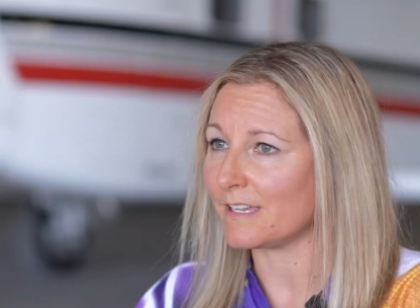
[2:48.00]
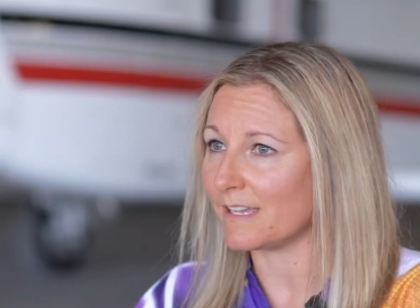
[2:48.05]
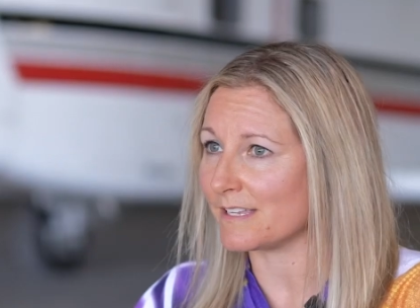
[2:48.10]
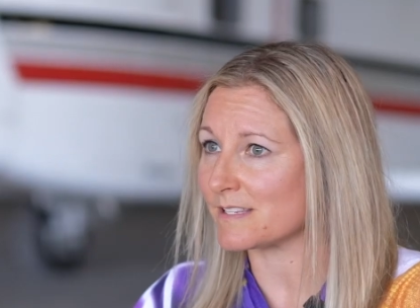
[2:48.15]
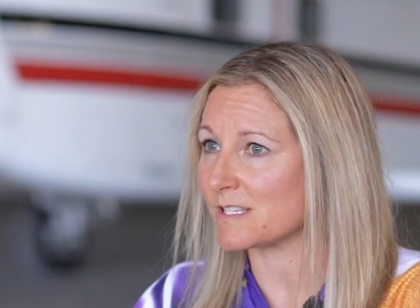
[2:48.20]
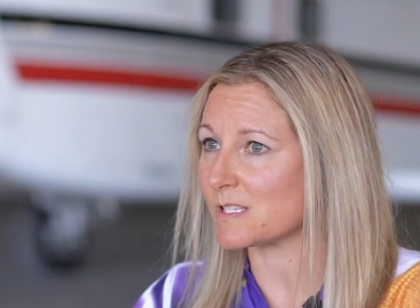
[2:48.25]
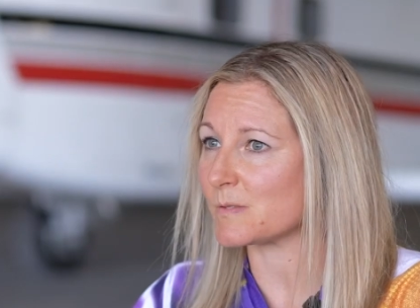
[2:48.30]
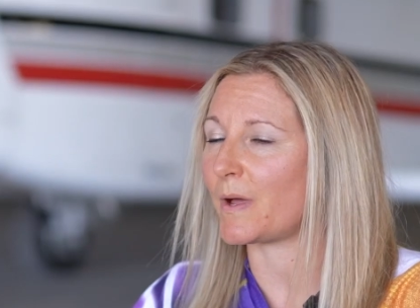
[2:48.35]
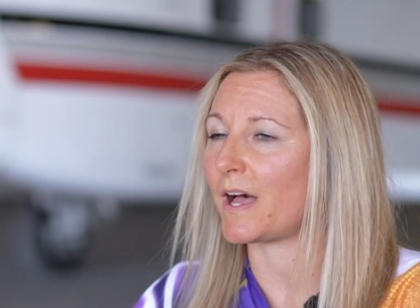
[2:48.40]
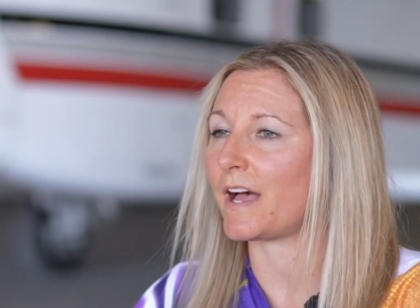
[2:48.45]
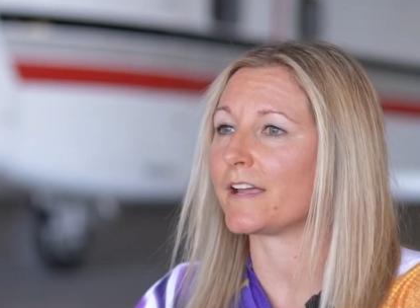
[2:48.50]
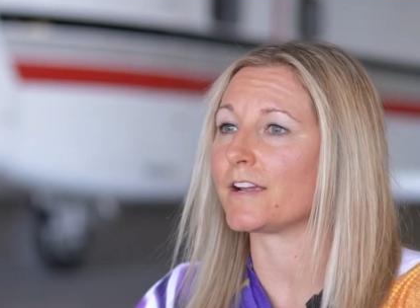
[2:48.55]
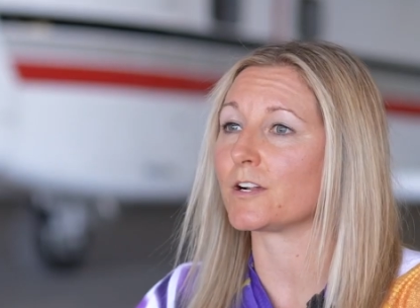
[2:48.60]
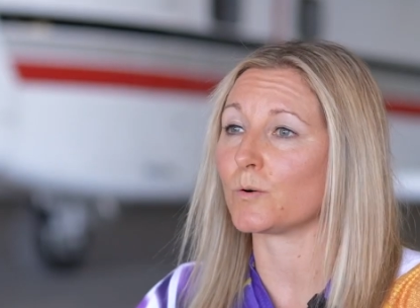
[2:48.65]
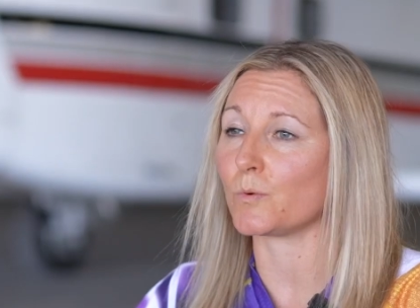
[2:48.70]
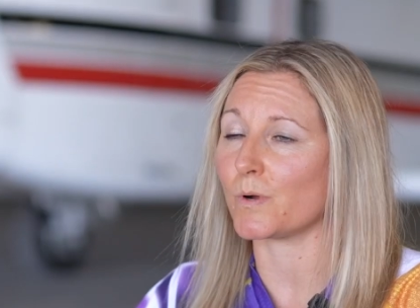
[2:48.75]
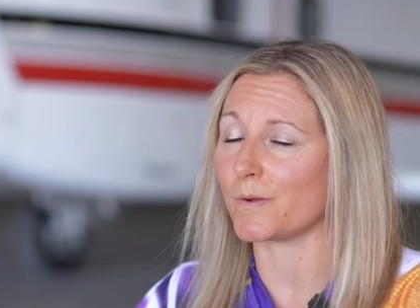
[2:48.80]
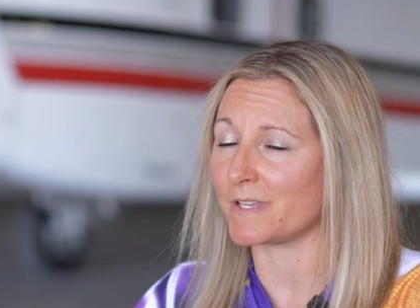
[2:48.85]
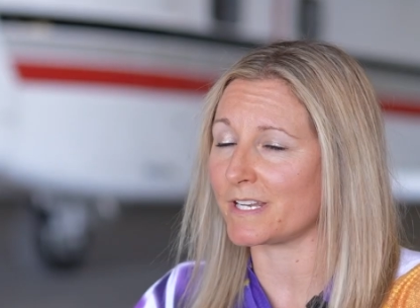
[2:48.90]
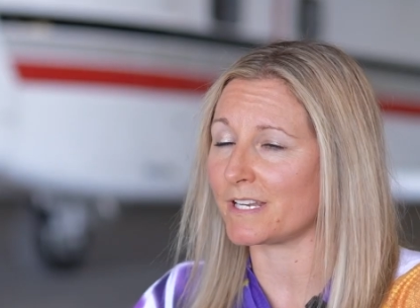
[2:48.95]

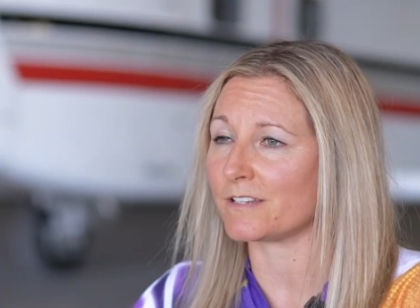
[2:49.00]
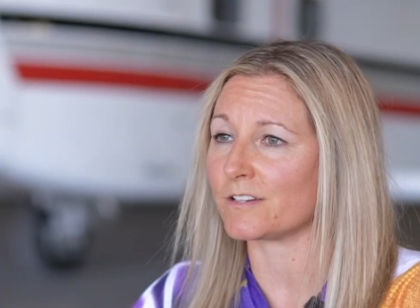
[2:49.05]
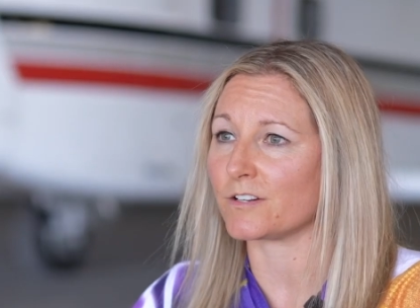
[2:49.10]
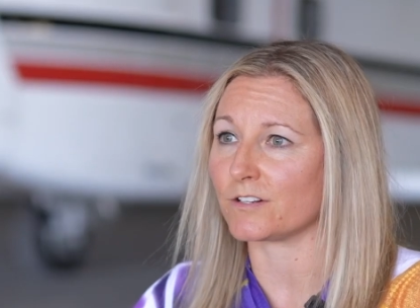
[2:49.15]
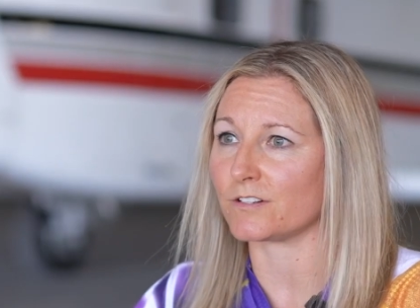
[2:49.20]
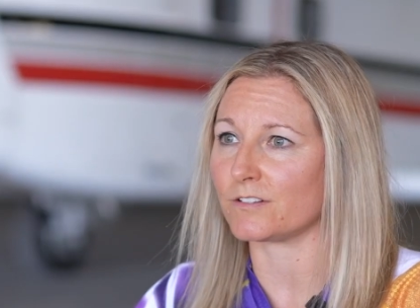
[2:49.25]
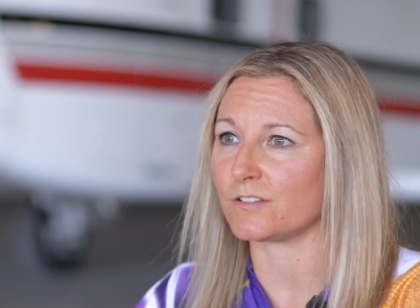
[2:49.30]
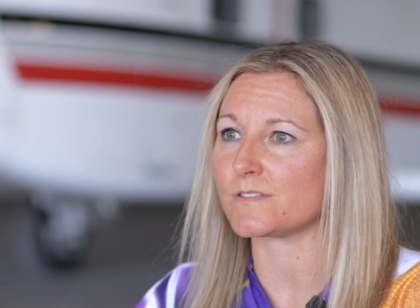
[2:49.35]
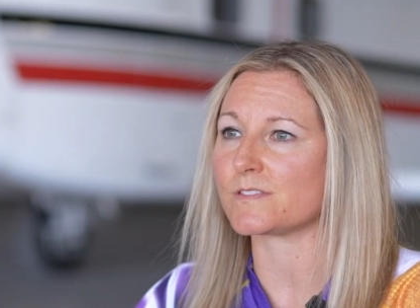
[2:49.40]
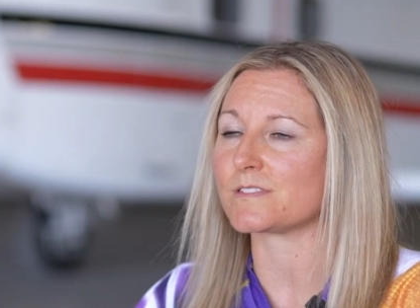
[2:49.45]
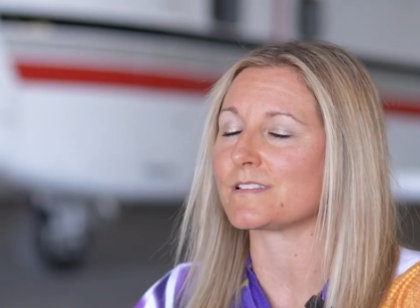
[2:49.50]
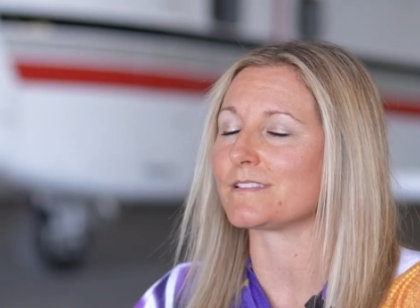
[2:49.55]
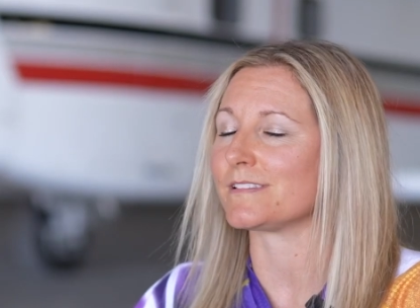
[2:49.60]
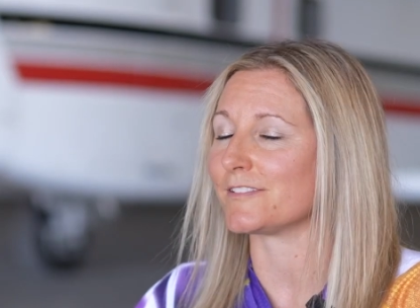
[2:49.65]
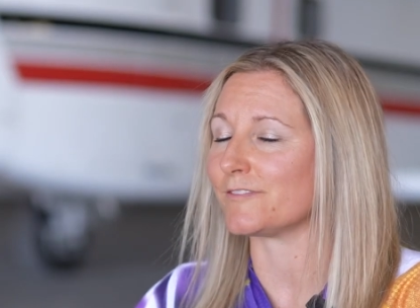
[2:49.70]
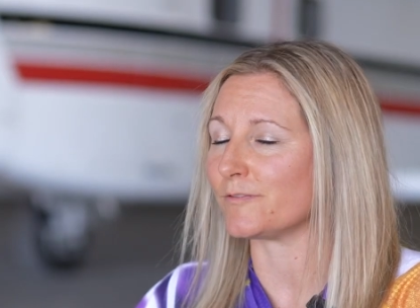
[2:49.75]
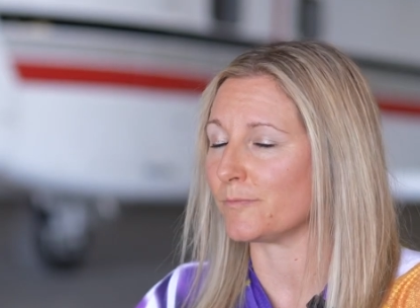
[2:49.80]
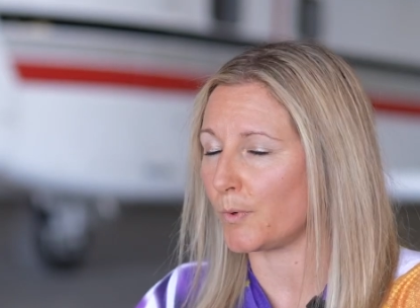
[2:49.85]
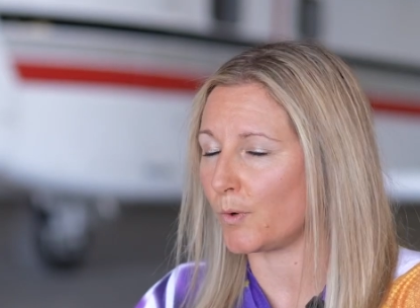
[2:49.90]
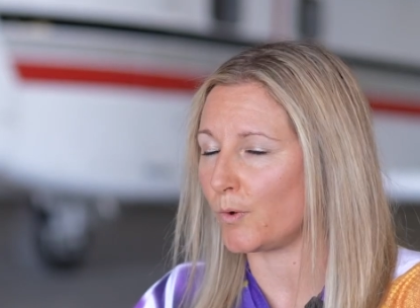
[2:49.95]
inspire women and girls to
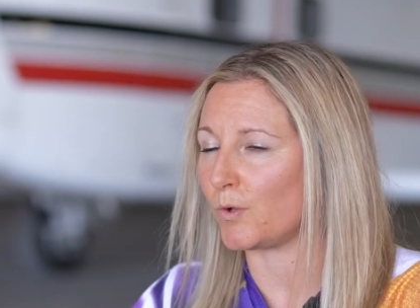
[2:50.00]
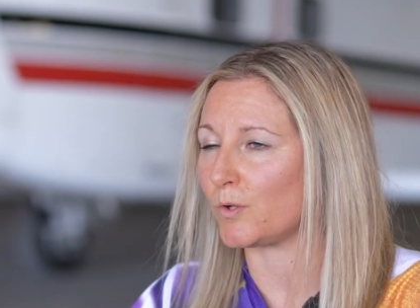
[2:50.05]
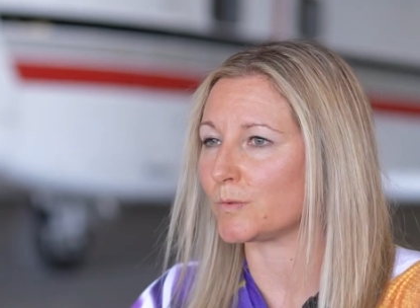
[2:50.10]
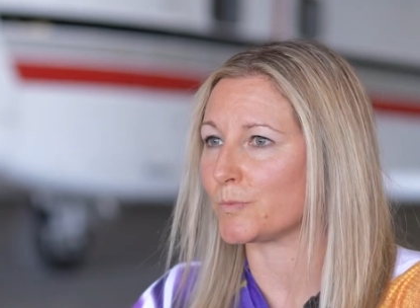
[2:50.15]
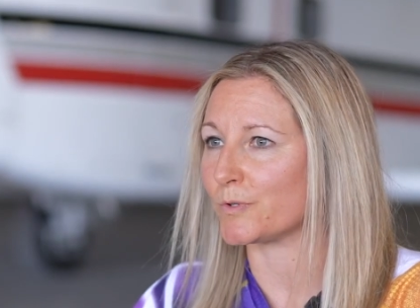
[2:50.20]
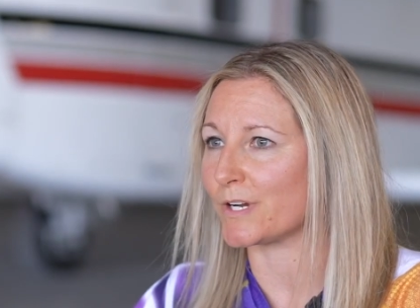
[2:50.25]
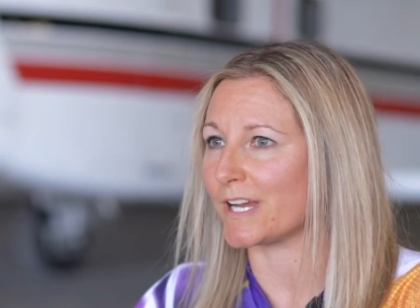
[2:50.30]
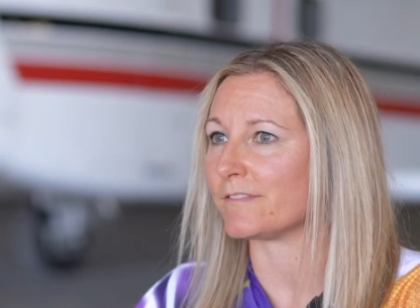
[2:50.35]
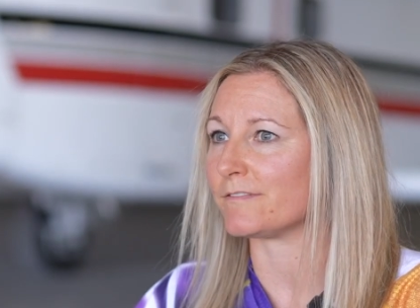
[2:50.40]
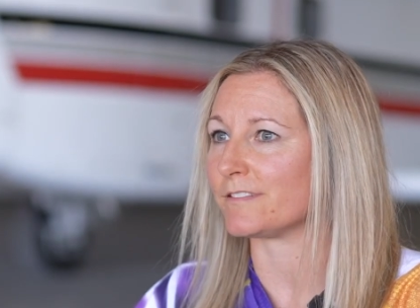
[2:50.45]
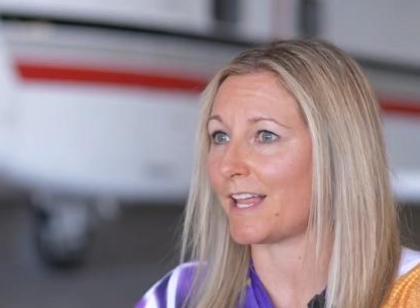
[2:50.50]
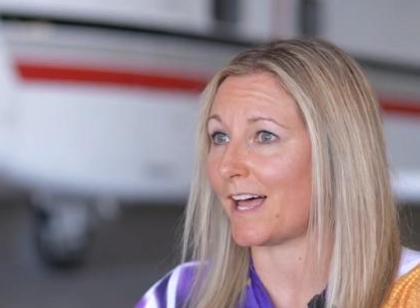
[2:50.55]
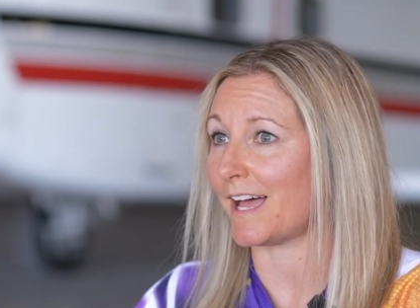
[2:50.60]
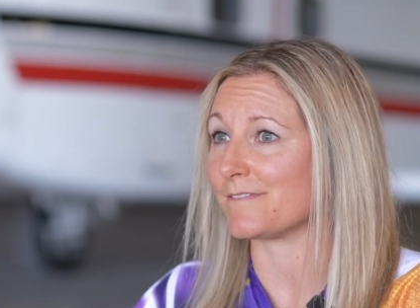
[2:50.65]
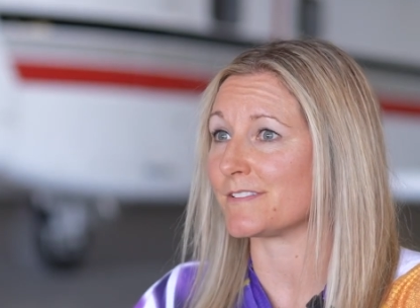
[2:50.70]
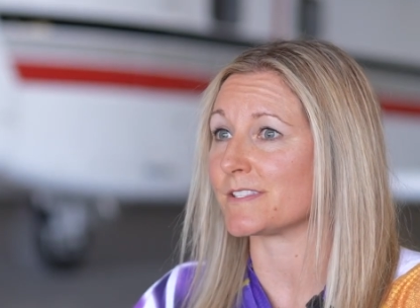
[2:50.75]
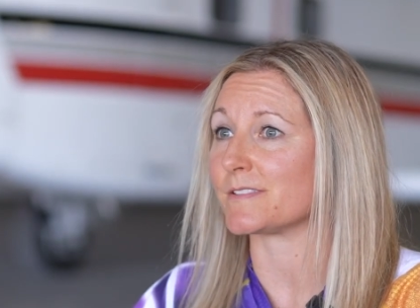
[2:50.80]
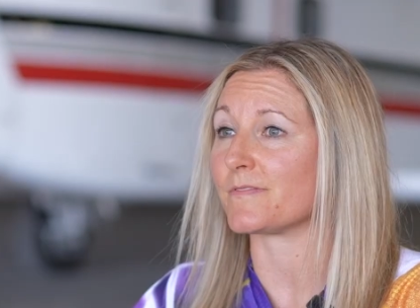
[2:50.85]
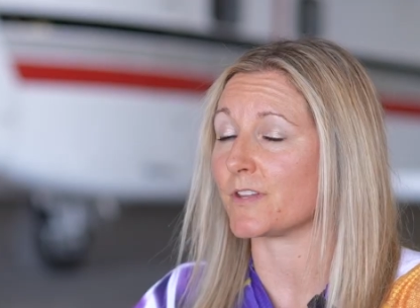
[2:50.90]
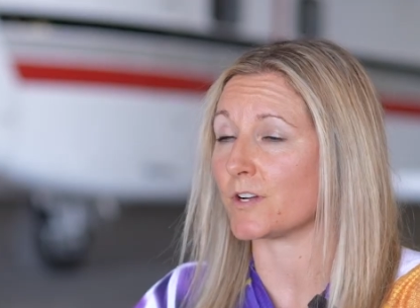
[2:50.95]
live bold, brave
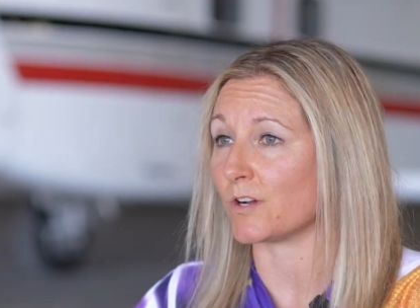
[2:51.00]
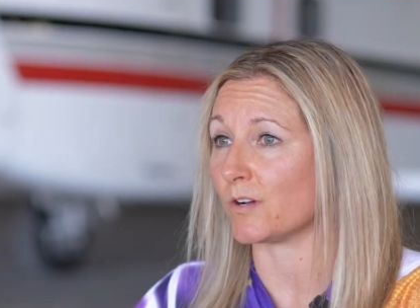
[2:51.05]
lives of their